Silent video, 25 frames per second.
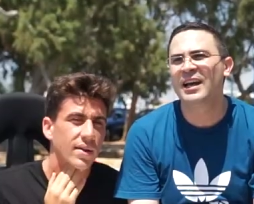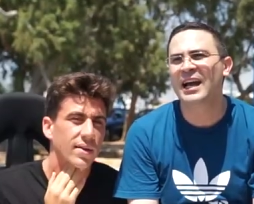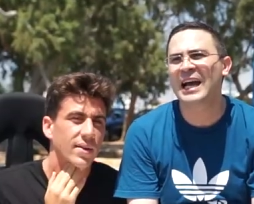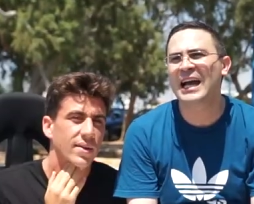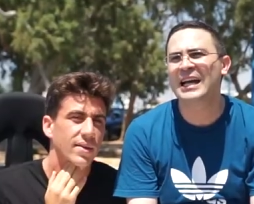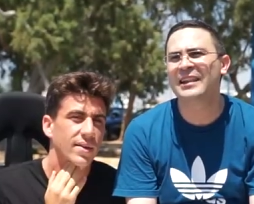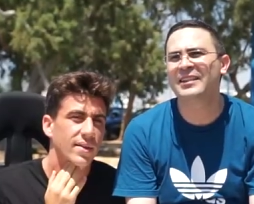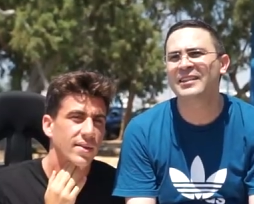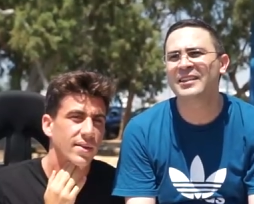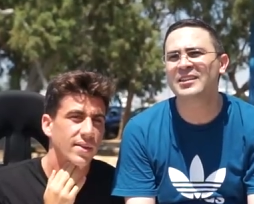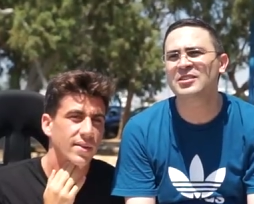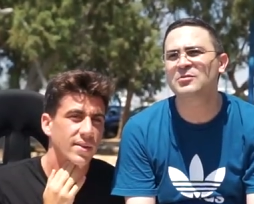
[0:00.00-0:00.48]

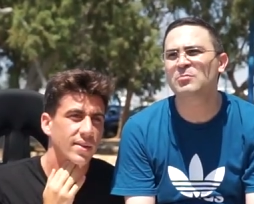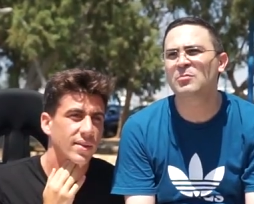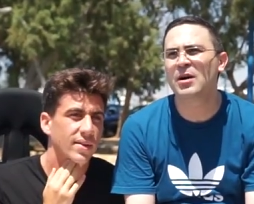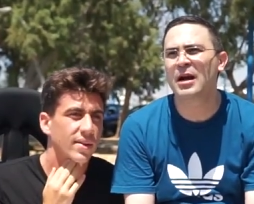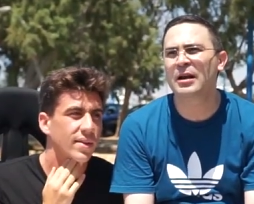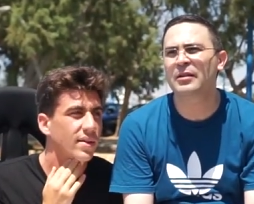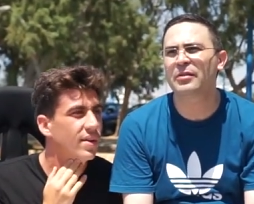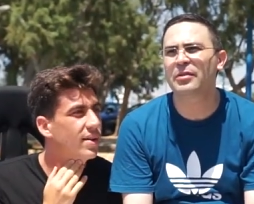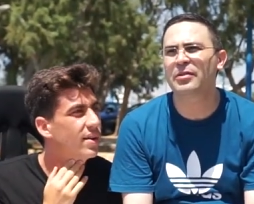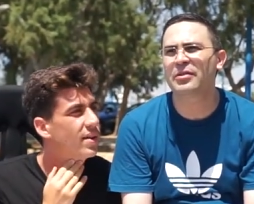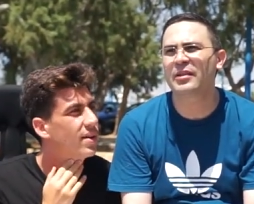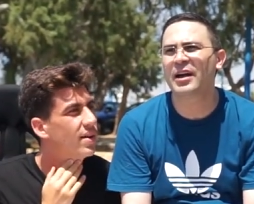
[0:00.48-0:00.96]
Speaker 1: And this
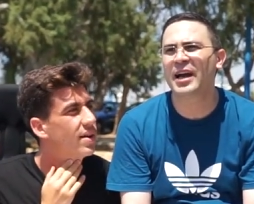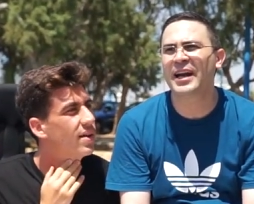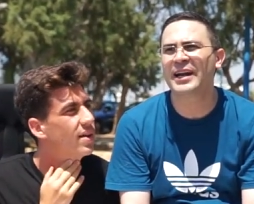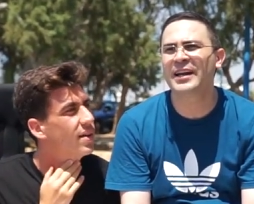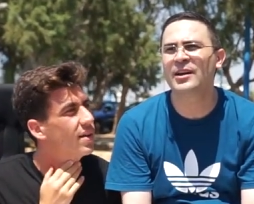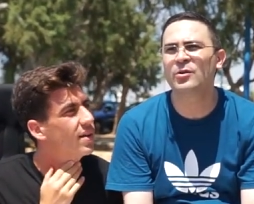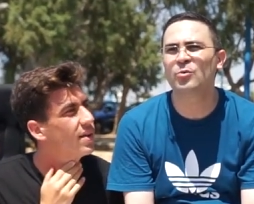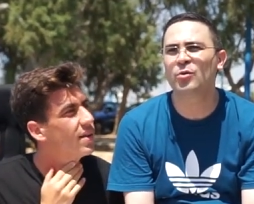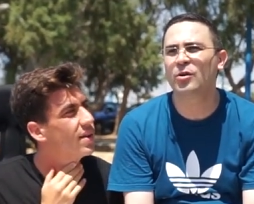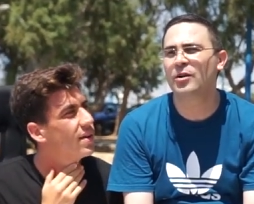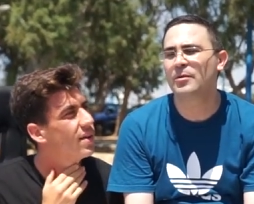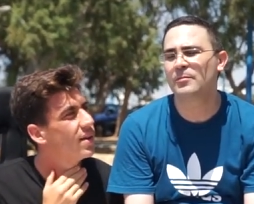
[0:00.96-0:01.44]
month, I
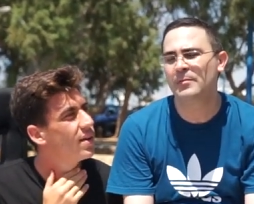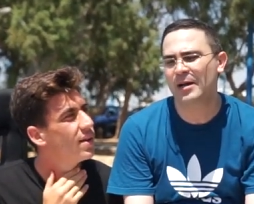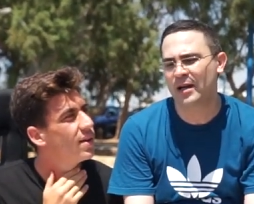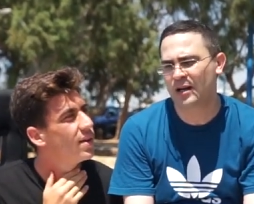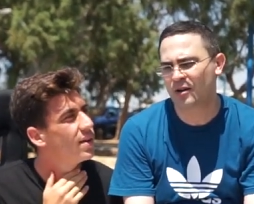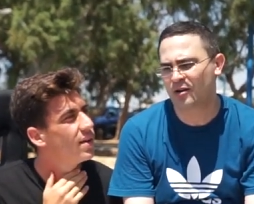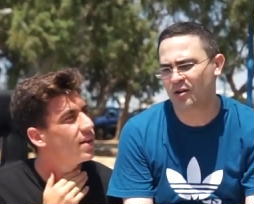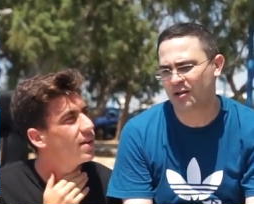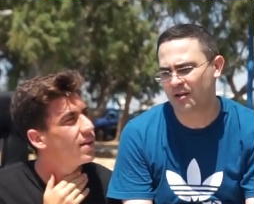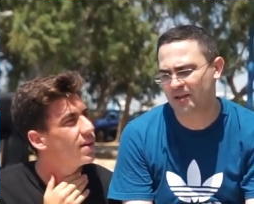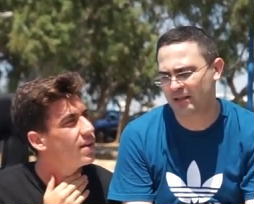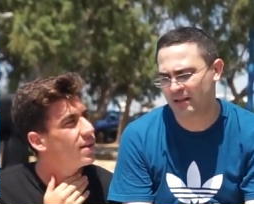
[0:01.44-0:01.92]
didn't want to
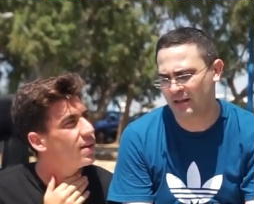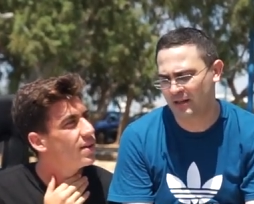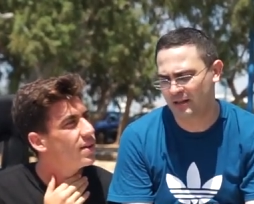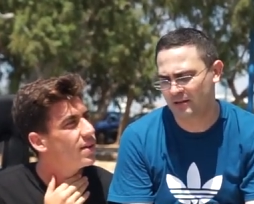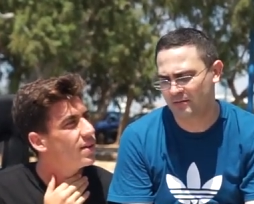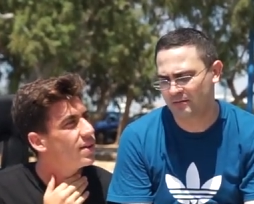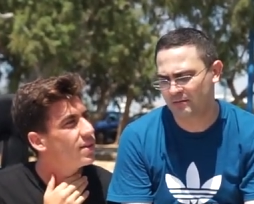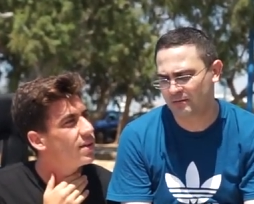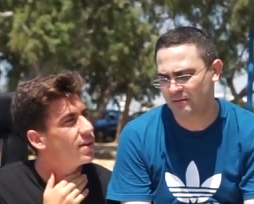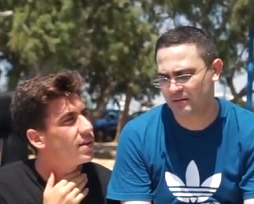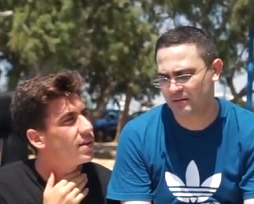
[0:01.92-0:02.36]
make content.